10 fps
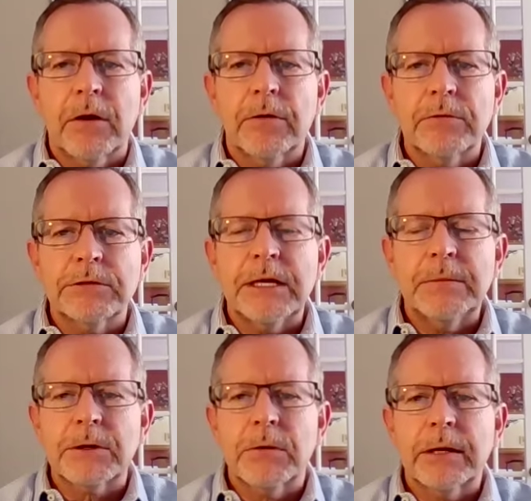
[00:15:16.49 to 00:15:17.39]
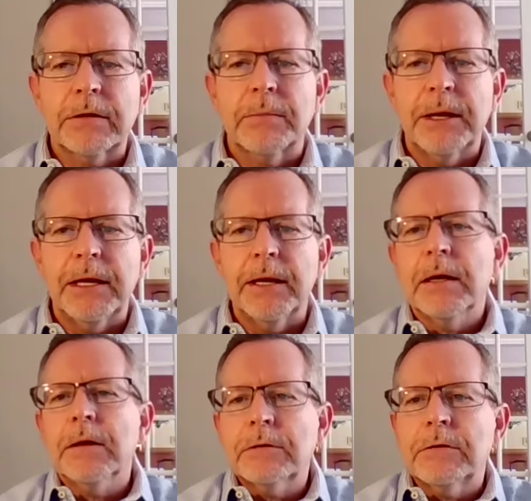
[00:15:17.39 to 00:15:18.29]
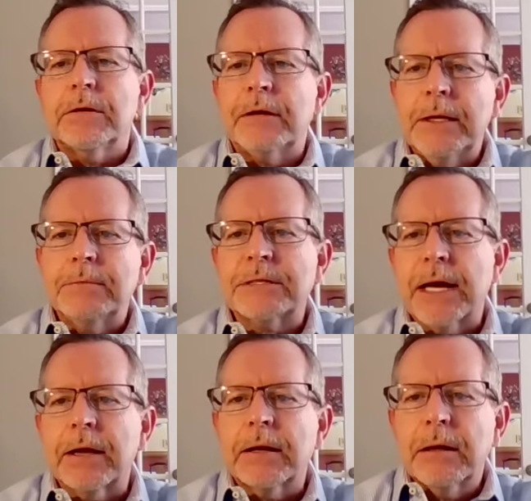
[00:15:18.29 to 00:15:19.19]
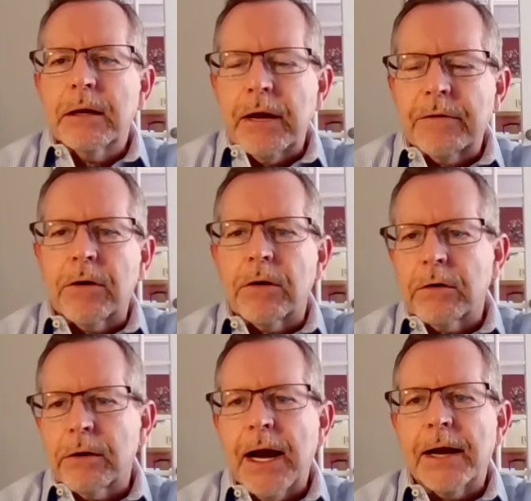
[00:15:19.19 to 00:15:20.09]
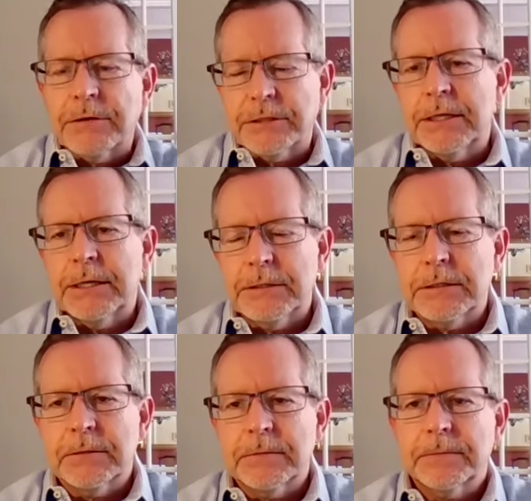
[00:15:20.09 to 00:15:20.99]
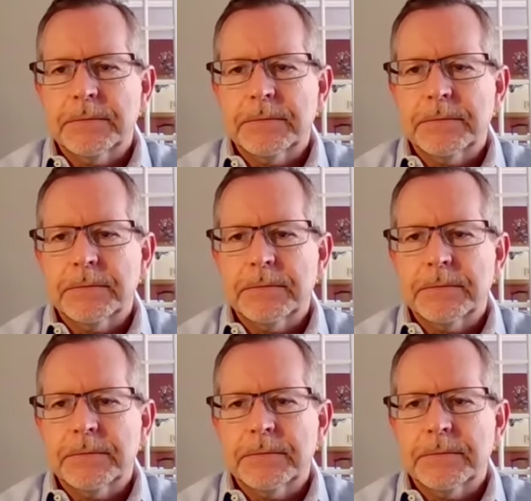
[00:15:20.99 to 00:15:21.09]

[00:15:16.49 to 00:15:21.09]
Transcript: are those teams going to be to the teams that have earned higher seeds.